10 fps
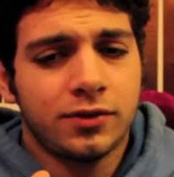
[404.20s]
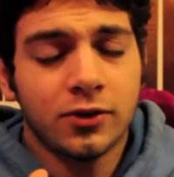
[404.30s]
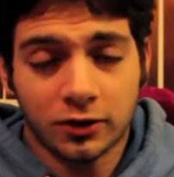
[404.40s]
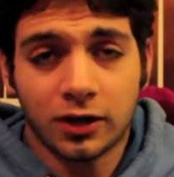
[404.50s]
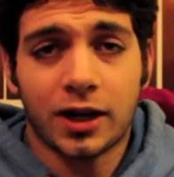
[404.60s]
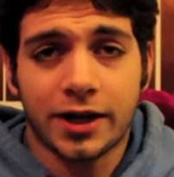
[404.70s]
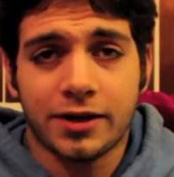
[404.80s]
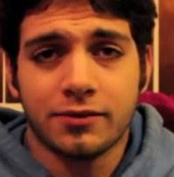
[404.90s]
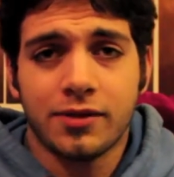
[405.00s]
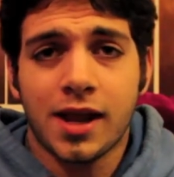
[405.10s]
There's a
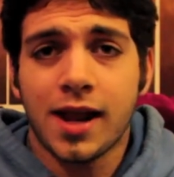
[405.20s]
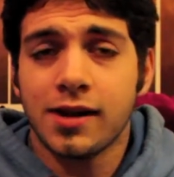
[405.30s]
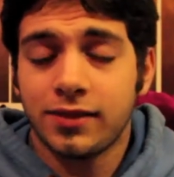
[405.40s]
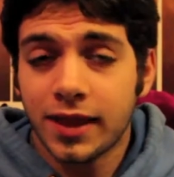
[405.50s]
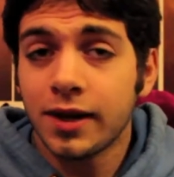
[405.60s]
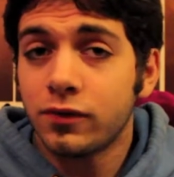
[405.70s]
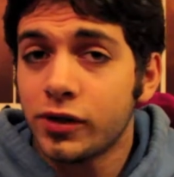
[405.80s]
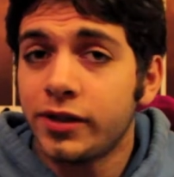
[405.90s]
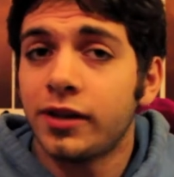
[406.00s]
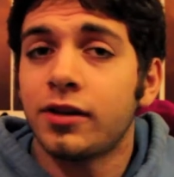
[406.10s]
line, and
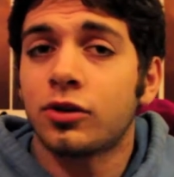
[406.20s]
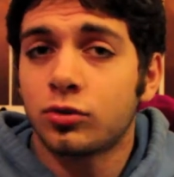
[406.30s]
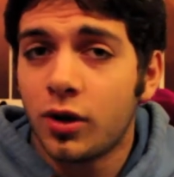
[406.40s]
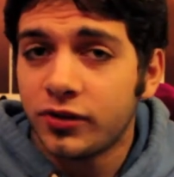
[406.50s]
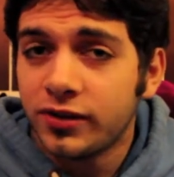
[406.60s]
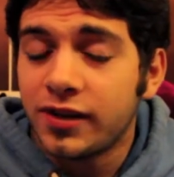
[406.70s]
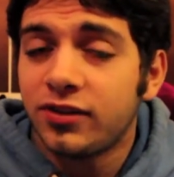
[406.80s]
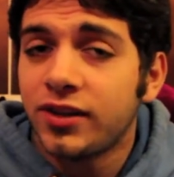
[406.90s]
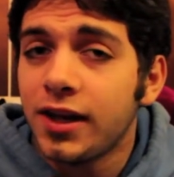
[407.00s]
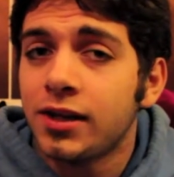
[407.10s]
thankfully they didn't cross it. They
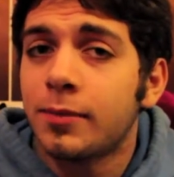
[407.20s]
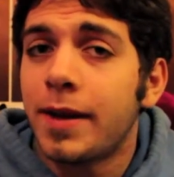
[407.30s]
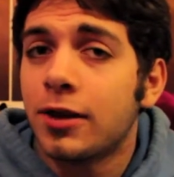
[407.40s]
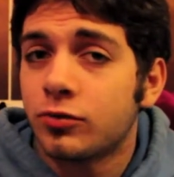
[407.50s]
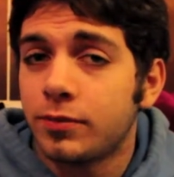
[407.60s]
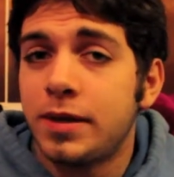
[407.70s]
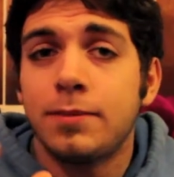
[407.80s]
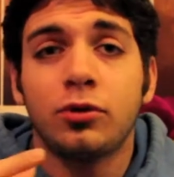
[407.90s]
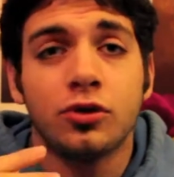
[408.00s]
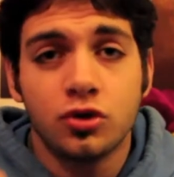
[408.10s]
stayed in the boundary of
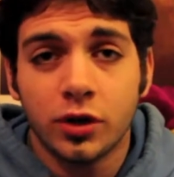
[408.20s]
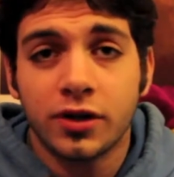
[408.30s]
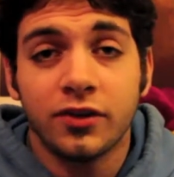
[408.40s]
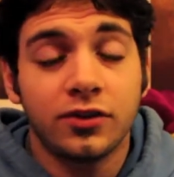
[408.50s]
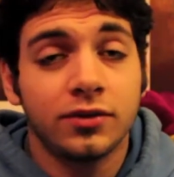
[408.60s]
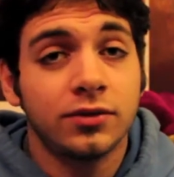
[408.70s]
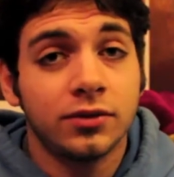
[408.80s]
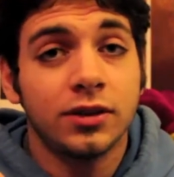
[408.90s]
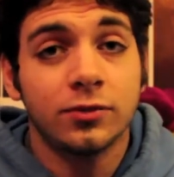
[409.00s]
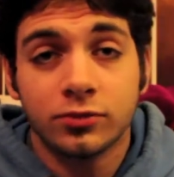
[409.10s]
people enjoy, because
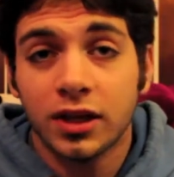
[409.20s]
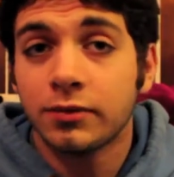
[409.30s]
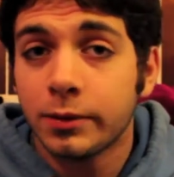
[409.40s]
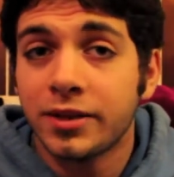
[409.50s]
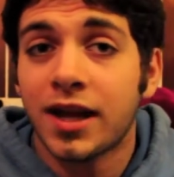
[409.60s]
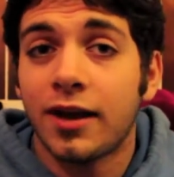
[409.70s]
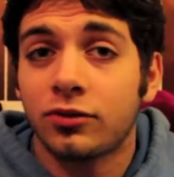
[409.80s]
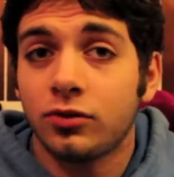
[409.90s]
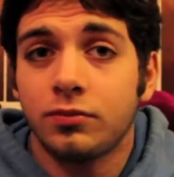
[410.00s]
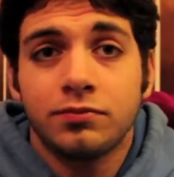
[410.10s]
the Sam Raimi
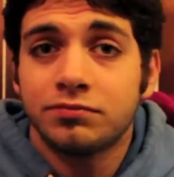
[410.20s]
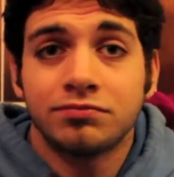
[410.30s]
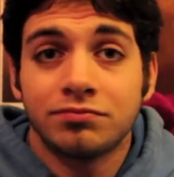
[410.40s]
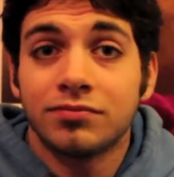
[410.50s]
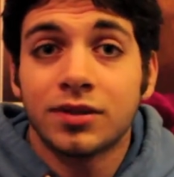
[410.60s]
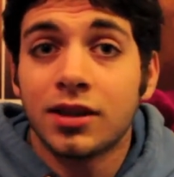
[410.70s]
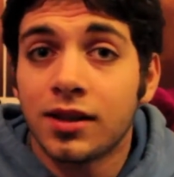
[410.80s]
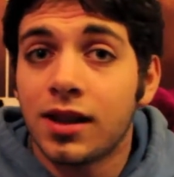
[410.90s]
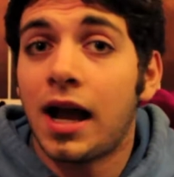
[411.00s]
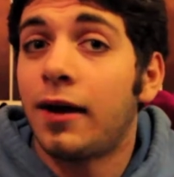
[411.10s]
costume,
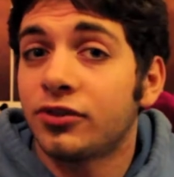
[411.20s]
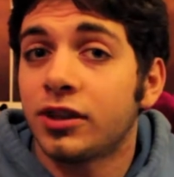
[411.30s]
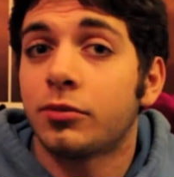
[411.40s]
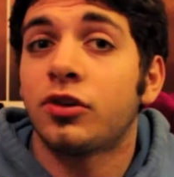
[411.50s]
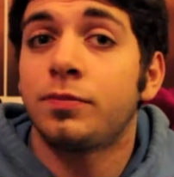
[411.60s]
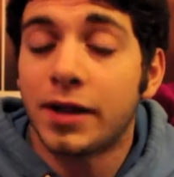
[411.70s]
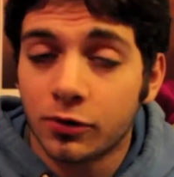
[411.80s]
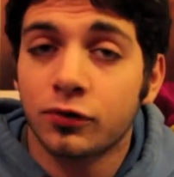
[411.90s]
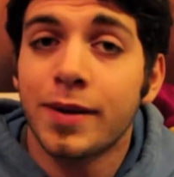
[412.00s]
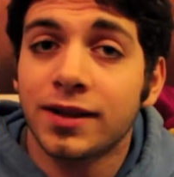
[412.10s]
obviously they
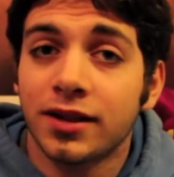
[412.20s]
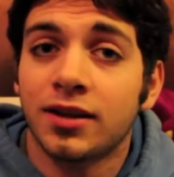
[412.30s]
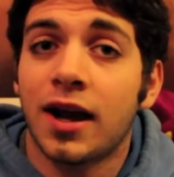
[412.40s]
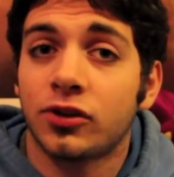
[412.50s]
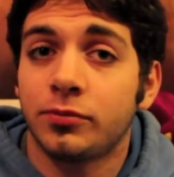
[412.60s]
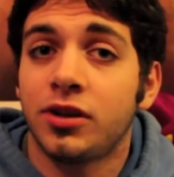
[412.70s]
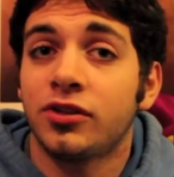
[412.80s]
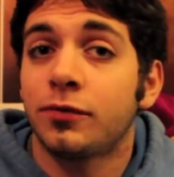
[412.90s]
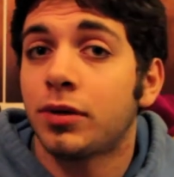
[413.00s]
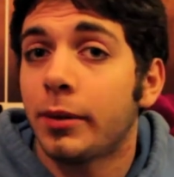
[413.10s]
respect that costume,
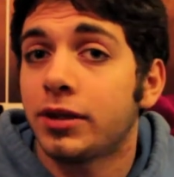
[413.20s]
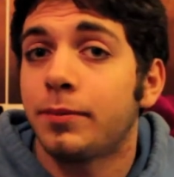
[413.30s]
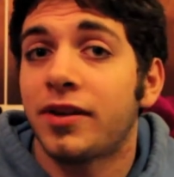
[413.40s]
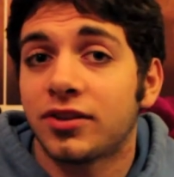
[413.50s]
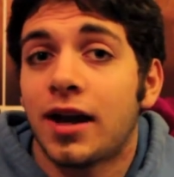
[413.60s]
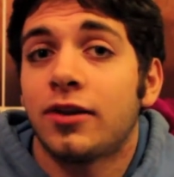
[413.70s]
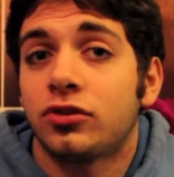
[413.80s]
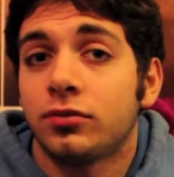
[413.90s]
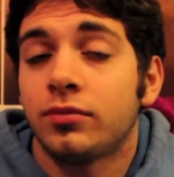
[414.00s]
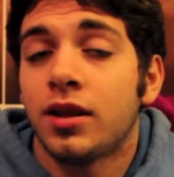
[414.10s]
because it's probably the best
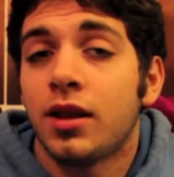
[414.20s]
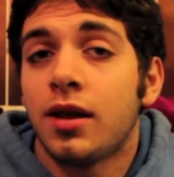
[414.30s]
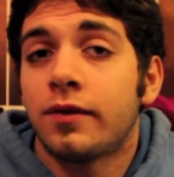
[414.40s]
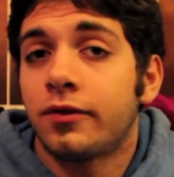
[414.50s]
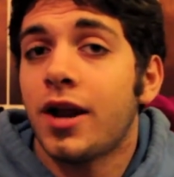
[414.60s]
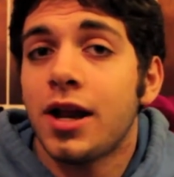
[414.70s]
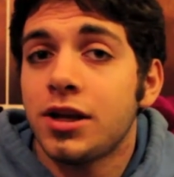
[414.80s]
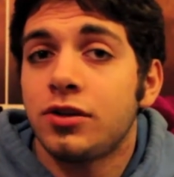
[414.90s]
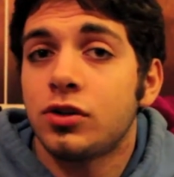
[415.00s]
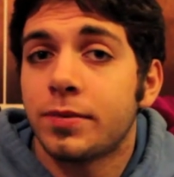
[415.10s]
costume for
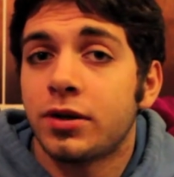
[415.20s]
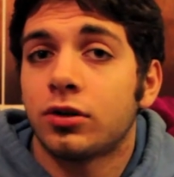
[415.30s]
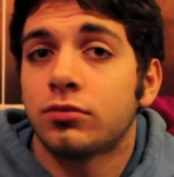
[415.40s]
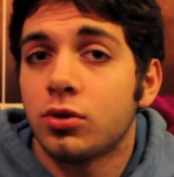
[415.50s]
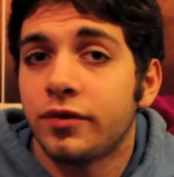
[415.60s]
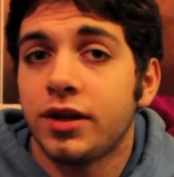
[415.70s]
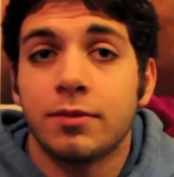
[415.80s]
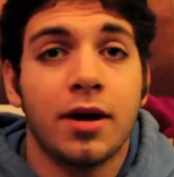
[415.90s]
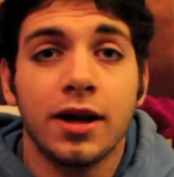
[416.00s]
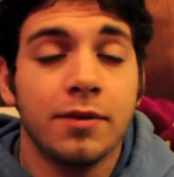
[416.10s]
any superhero movie.
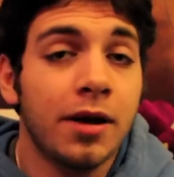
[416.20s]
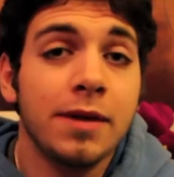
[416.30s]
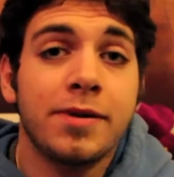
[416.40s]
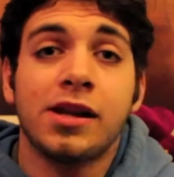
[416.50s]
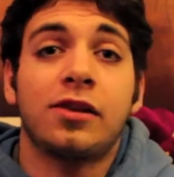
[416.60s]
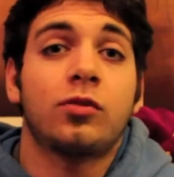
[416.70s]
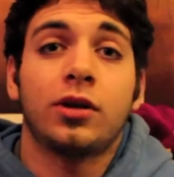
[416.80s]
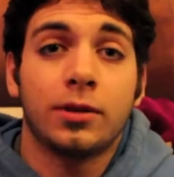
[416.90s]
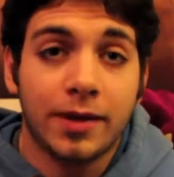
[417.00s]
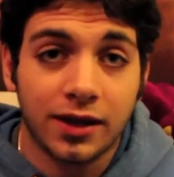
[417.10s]
In my opinion, it's
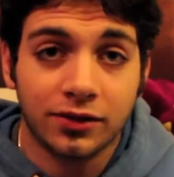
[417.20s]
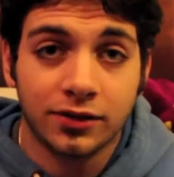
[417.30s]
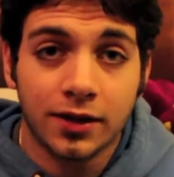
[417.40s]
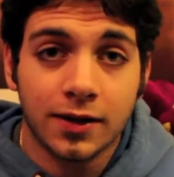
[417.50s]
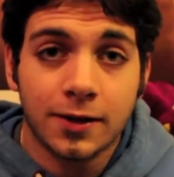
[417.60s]
one of the best.